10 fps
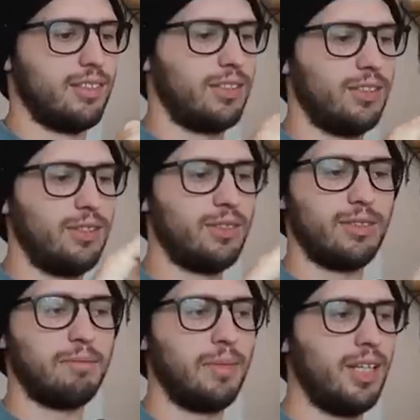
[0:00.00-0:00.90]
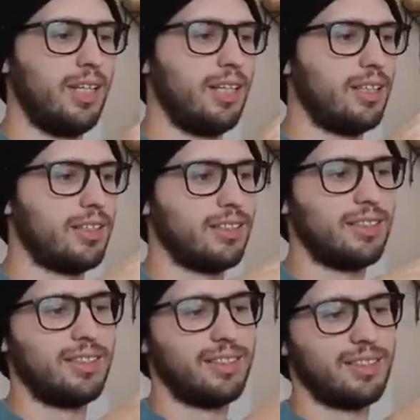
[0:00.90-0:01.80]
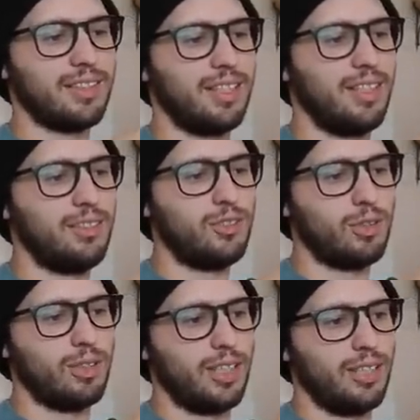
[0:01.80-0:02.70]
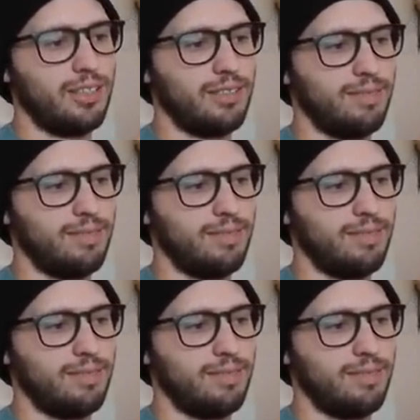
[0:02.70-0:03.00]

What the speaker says: To me. King Julian.